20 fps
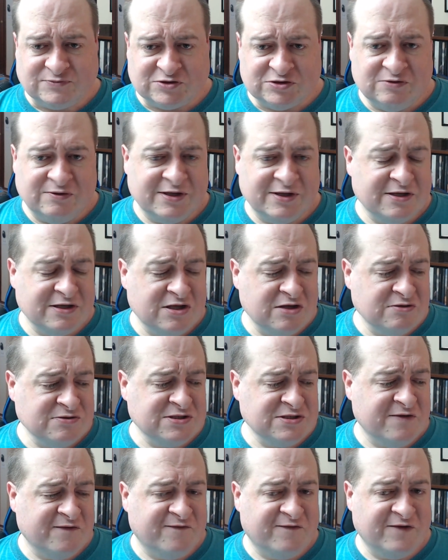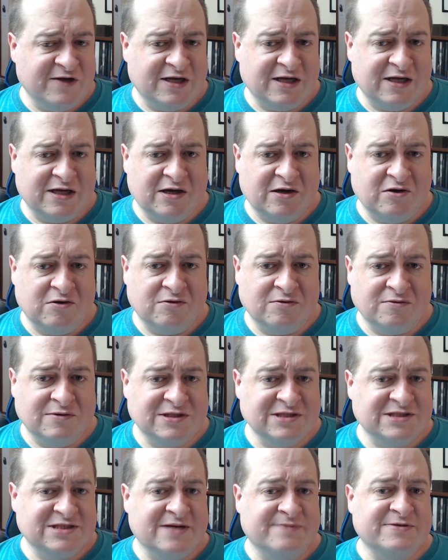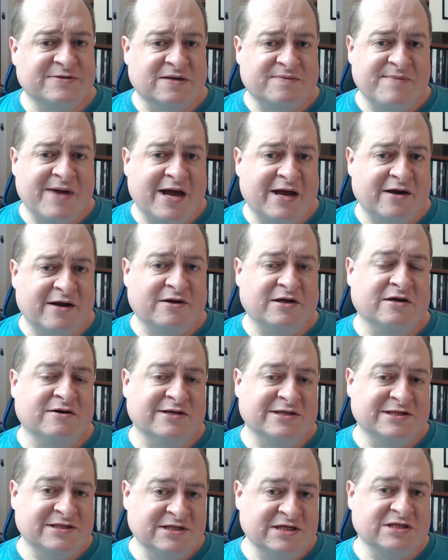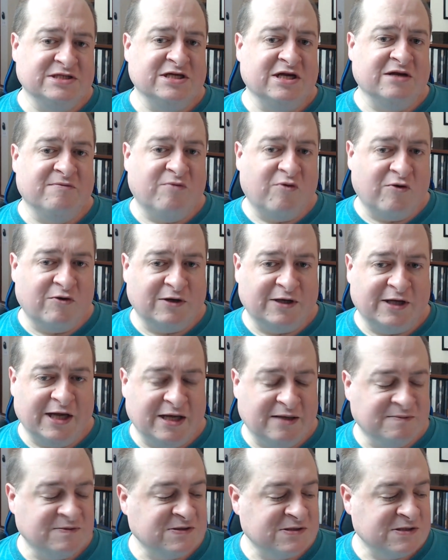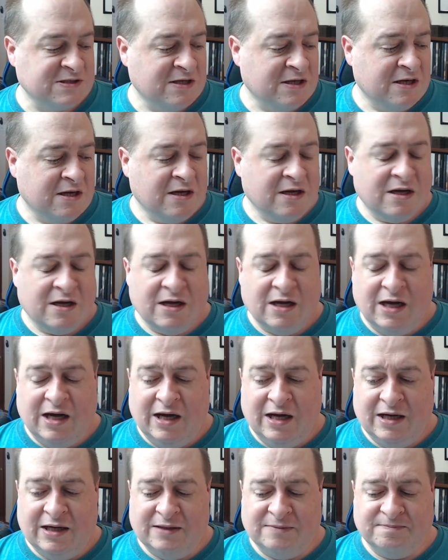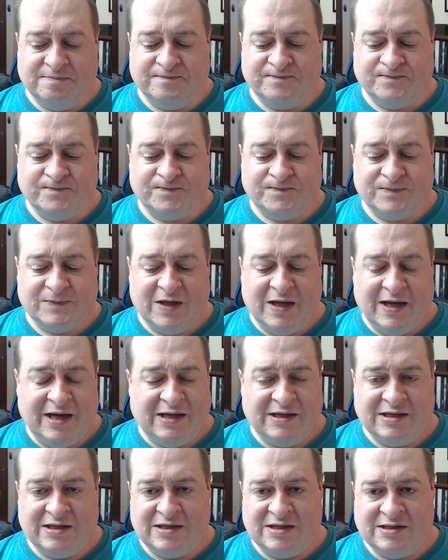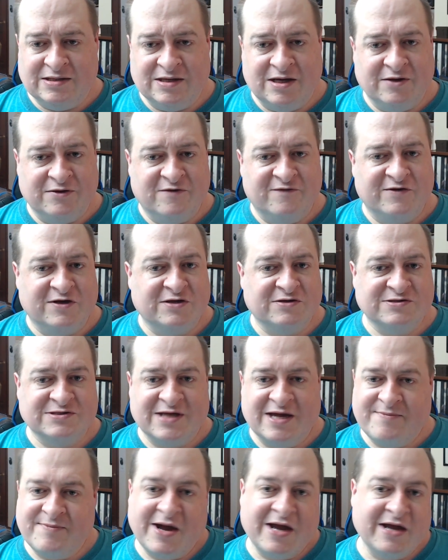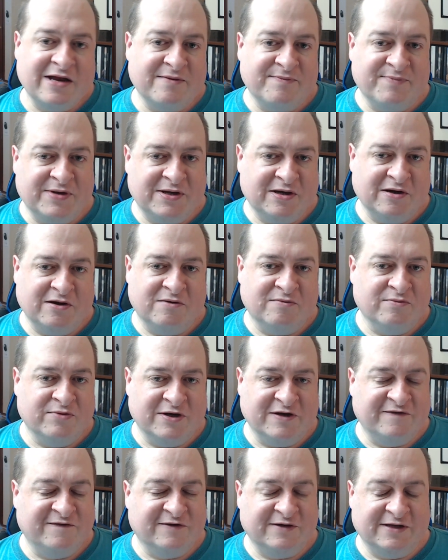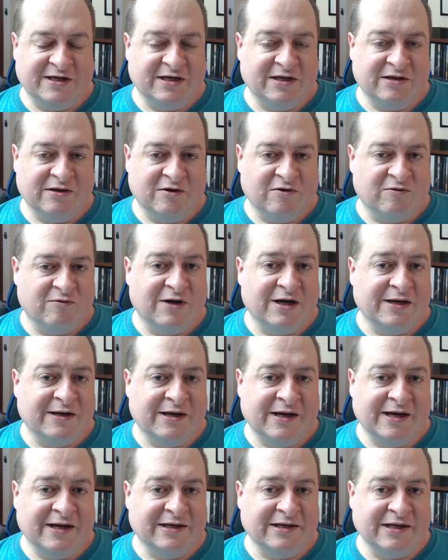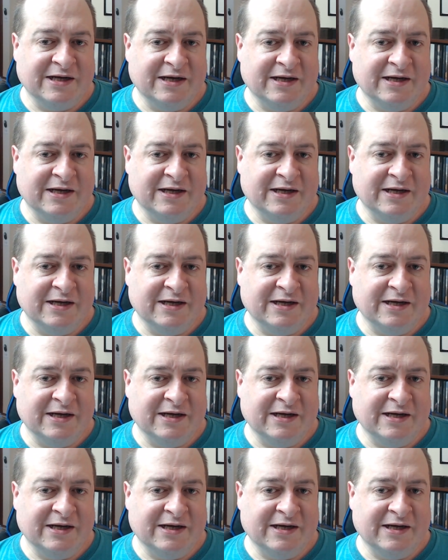with a YouTube video, the subject matter here is teaching board games. And in other videos, I might appear briefly or whatnot.